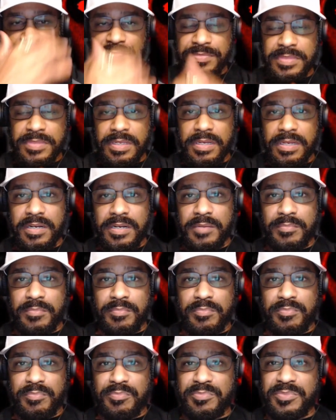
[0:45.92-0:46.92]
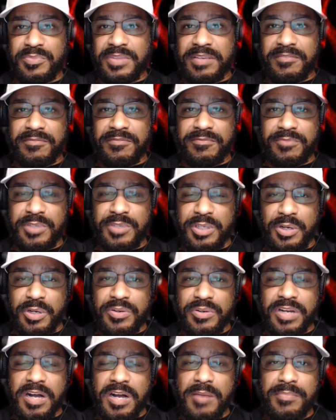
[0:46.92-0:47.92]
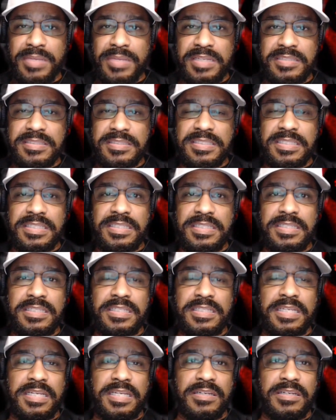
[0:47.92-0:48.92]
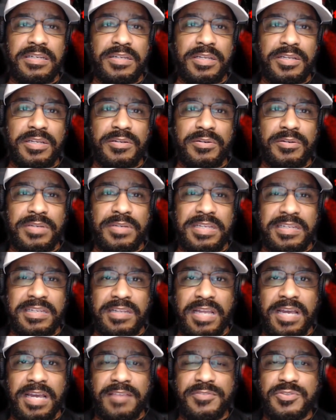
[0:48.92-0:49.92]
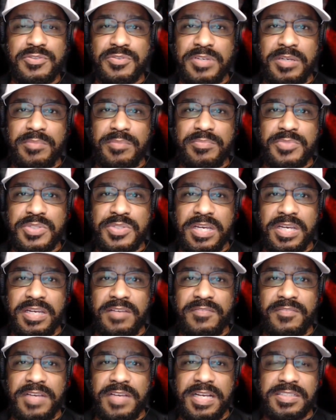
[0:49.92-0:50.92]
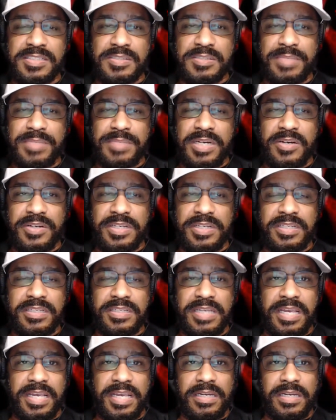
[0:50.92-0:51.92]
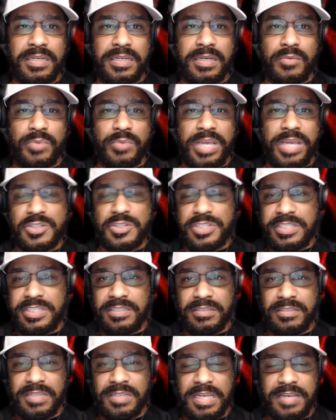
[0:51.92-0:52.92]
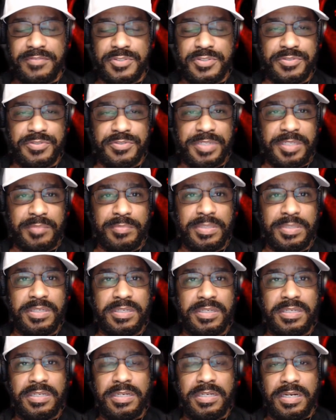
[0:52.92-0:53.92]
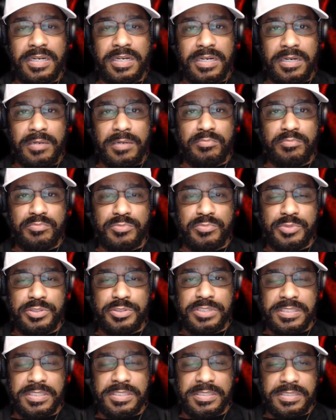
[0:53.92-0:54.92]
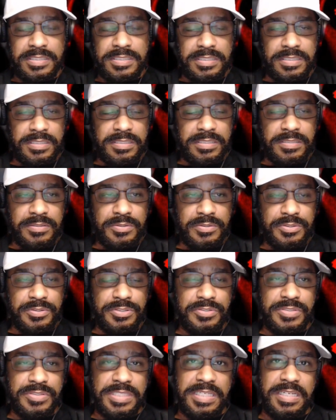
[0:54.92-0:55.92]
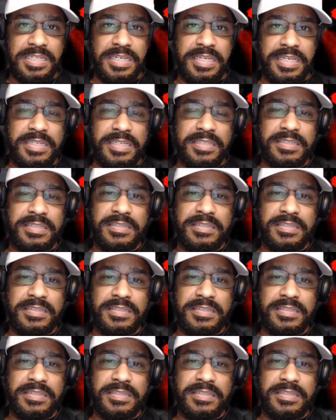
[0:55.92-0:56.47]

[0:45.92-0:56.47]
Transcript: they've, you know, commented and in live streams kind of asked about it, and we actually did a live stream on Tuesday night